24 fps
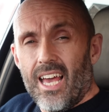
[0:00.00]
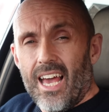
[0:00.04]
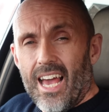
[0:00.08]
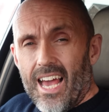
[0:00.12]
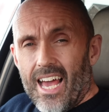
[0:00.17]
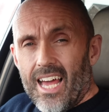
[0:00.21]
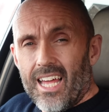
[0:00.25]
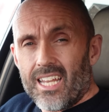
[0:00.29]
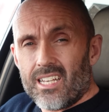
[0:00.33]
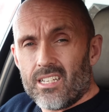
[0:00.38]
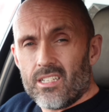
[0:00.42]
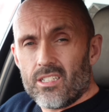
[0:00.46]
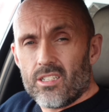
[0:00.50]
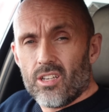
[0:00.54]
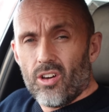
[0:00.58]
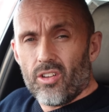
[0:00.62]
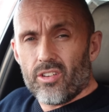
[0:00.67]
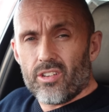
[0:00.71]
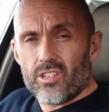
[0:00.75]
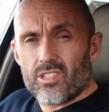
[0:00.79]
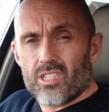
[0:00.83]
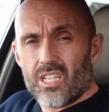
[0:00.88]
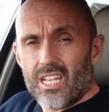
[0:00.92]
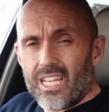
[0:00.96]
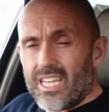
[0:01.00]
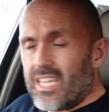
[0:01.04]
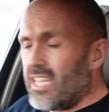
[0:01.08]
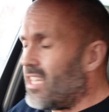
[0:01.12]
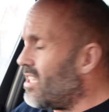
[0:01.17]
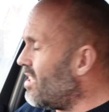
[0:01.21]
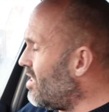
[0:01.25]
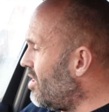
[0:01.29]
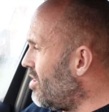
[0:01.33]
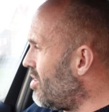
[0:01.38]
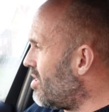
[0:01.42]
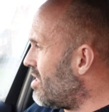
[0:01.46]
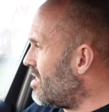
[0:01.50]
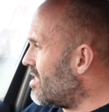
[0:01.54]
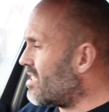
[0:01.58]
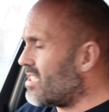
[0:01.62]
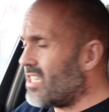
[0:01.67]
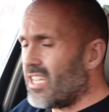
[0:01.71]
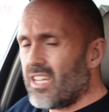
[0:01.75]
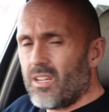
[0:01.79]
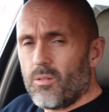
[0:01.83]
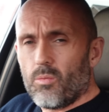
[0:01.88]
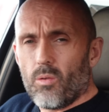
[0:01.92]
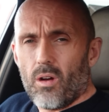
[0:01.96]
and honestly you can
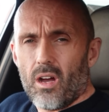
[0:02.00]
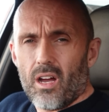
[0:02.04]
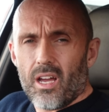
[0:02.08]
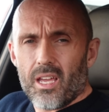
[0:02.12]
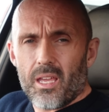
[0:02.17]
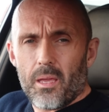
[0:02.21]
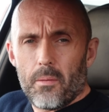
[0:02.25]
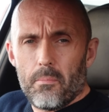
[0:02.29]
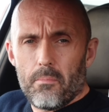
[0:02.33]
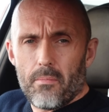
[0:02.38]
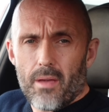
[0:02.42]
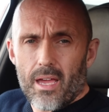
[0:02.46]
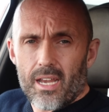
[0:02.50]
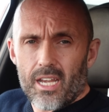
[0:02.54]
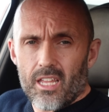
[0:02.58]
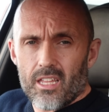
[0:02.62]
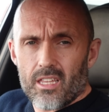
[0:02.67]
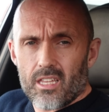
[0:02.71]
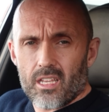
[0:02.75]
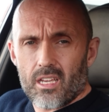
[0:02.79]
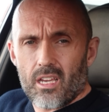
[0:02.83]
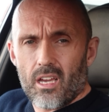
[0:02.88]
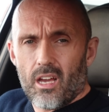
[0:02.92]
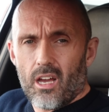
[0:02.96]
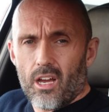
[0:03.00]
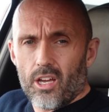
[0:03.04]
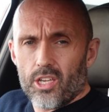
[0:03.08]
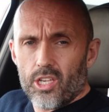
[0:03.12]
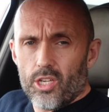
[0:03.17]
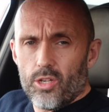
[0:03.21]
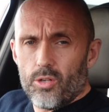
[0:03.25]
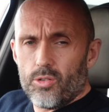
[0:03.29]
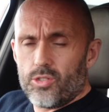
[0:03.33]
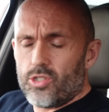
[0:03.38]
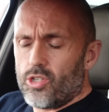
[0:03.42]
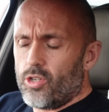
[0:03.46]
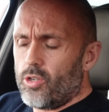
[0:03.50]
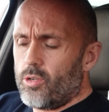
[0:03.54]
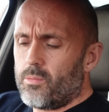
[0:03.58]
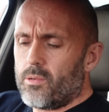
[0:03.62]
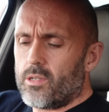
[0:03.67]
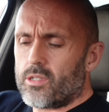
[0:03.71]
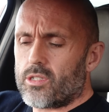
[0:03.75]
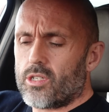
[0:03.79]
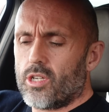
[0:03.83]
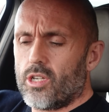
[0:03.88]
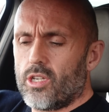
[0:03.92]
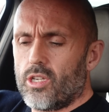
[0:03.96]
see why many of the car
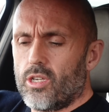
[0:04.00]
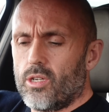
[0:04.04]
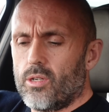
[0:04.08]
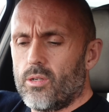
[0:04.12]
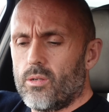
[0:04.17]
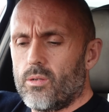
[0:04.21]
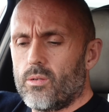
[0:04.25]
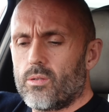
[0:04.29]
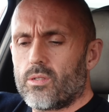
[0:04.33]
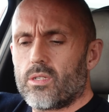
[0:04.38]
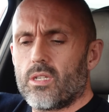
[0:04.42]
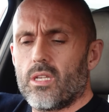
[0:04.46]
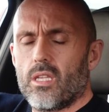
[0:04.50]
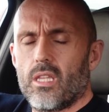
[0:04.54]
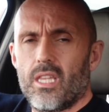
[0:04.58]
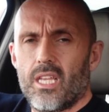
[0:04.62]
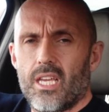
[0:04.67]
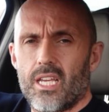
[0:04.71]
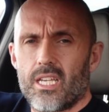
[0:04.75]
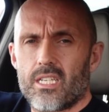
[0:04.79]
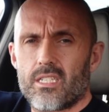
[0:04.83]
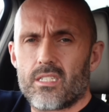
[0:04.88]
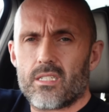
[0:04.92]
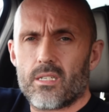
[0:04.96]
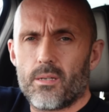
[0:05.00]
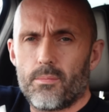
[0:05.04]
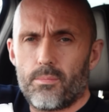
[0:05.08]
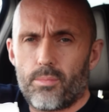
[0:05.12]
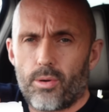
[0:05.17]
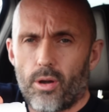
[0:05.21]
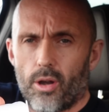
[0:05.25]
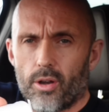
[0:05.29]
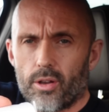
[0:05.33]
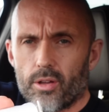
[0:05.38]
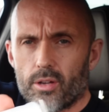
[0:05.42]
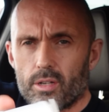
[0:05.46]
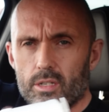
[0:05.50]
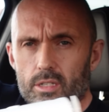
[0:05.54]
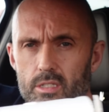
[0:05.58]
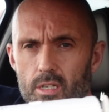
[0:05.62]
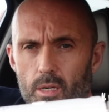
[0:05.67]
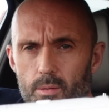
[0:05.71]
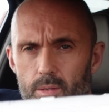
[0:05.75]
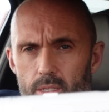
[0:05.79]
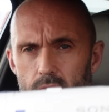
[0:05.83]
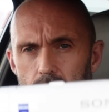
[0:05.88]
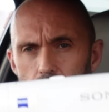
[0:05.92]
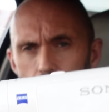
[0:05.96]
YouTubers use this product.
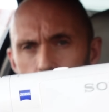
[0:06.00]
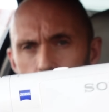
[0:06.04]
So it's the